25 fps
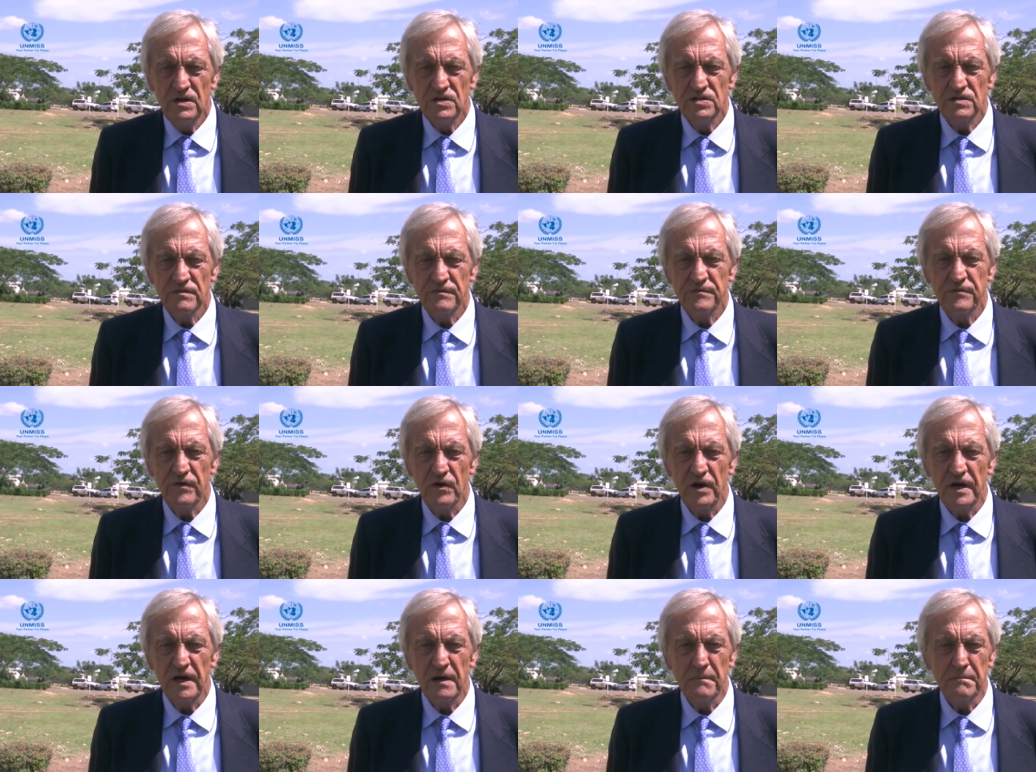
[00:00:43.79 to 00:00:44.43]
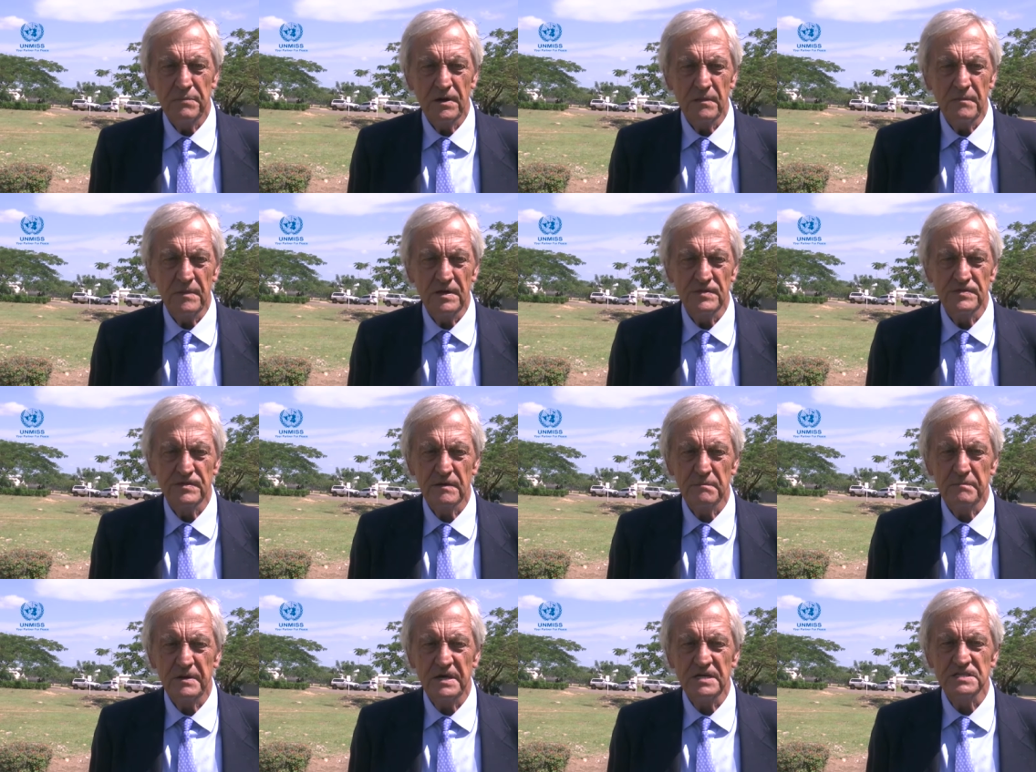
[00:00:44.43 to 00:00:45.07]
to fully
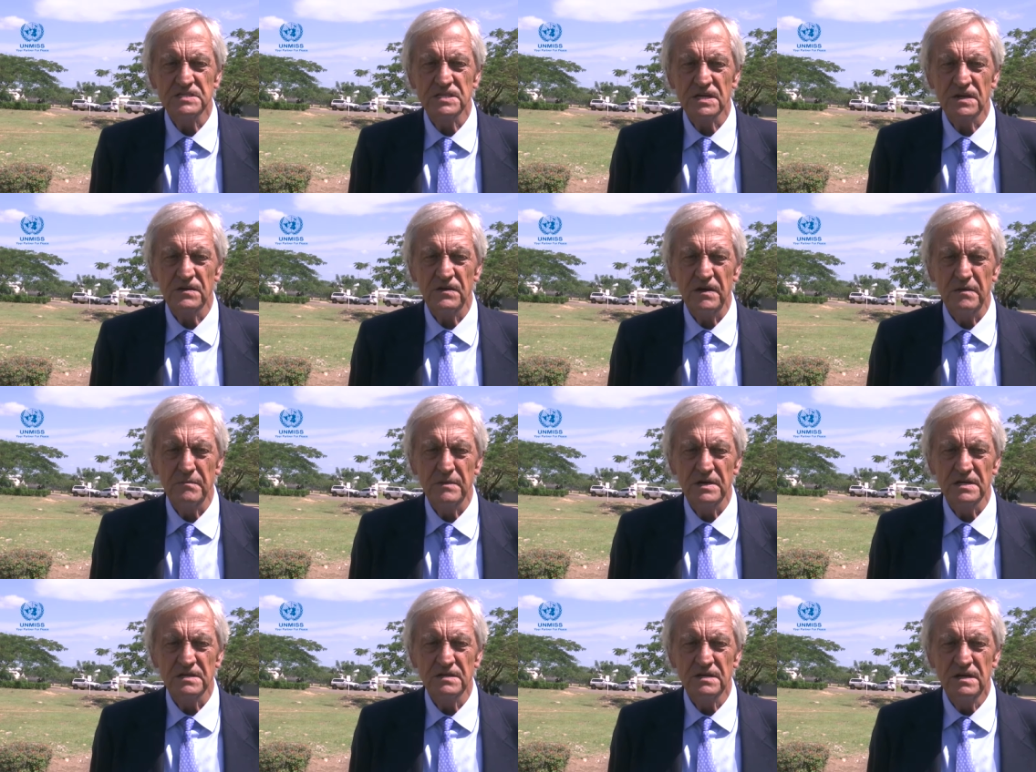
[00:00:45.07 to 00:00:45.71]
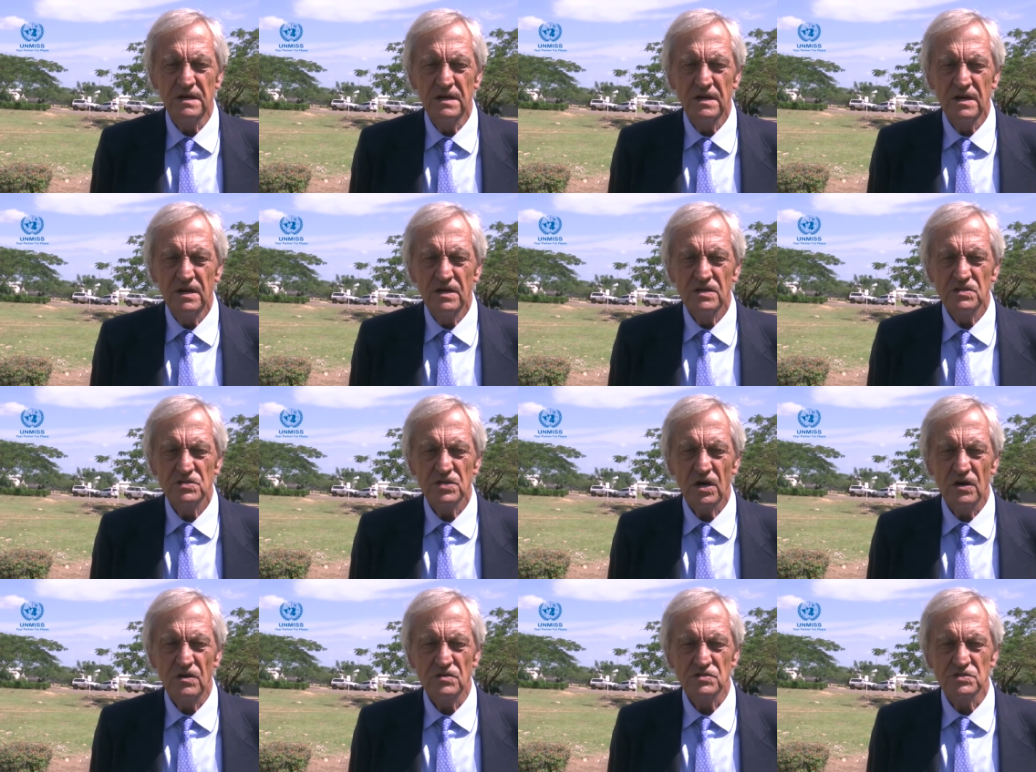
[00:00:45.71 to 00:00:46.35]
implement the peace agreement
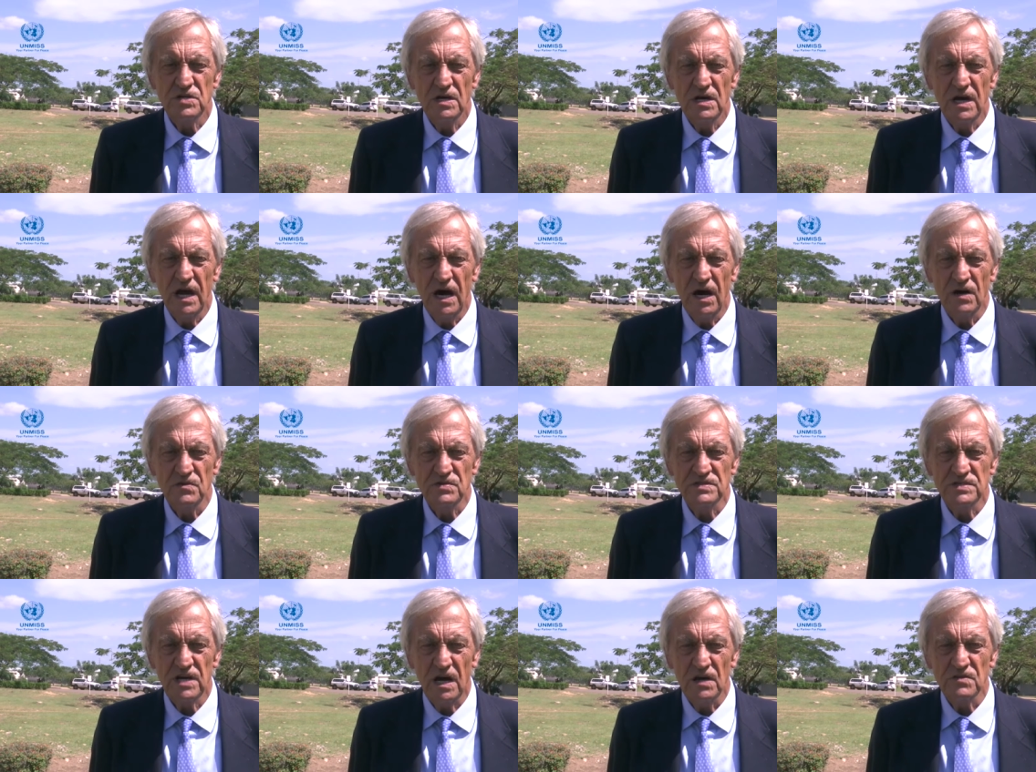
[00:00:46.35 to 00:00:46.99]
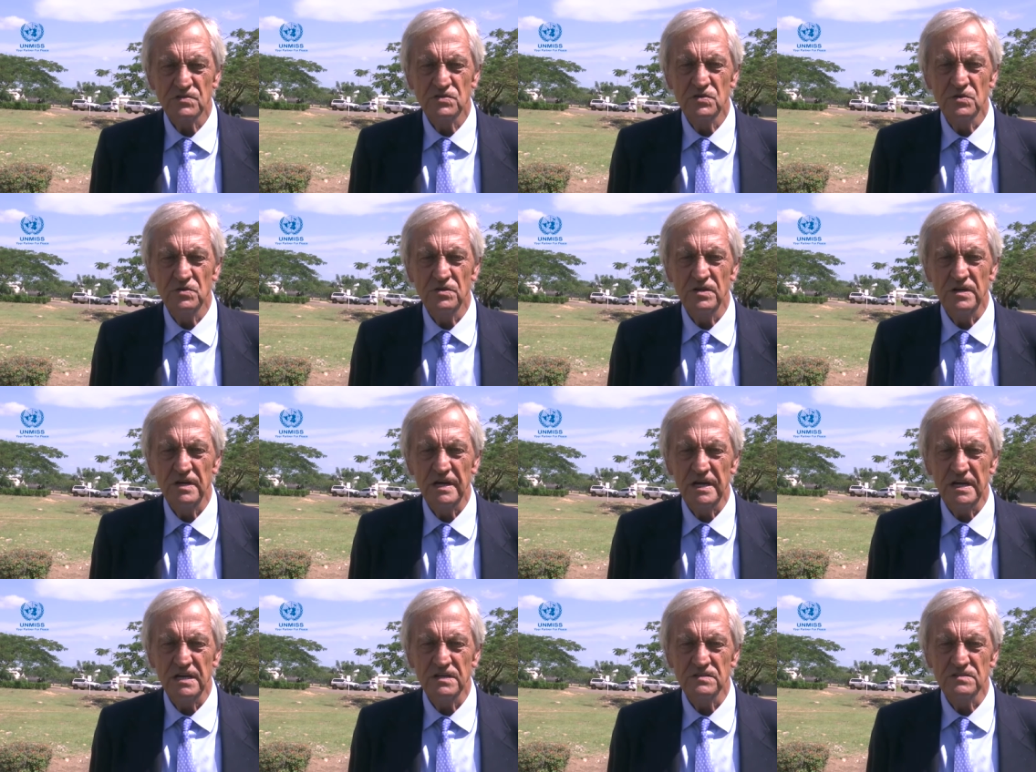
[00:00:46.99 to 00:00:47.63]
so as to allow South
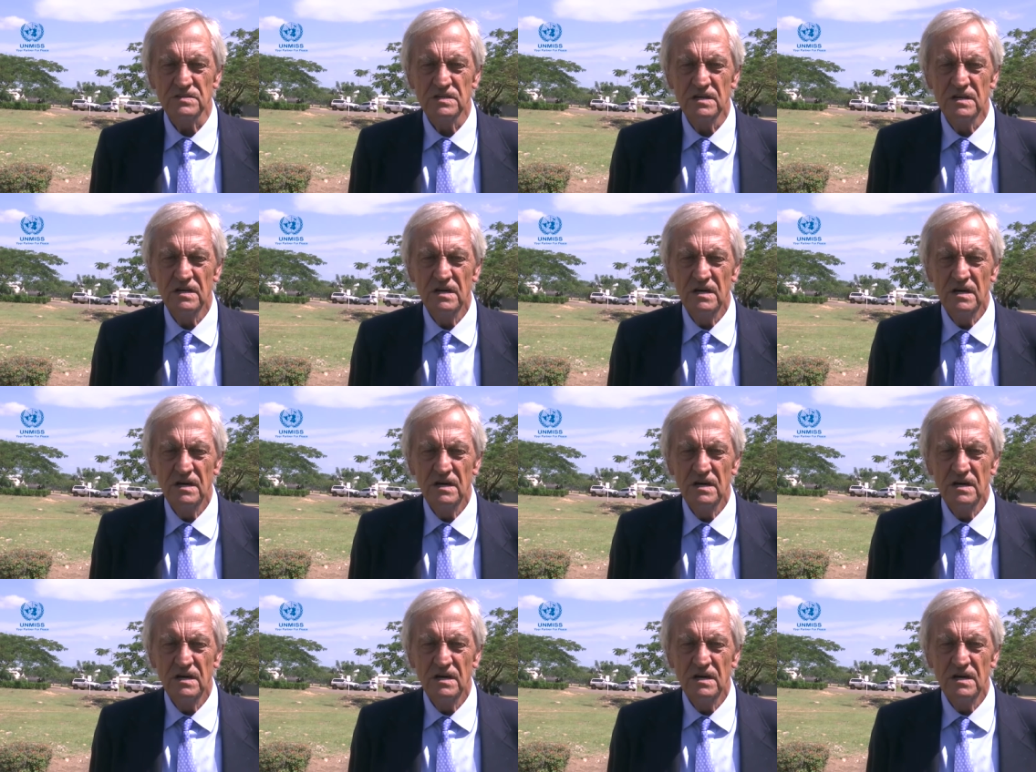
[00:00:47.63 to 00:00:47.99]
Sudanese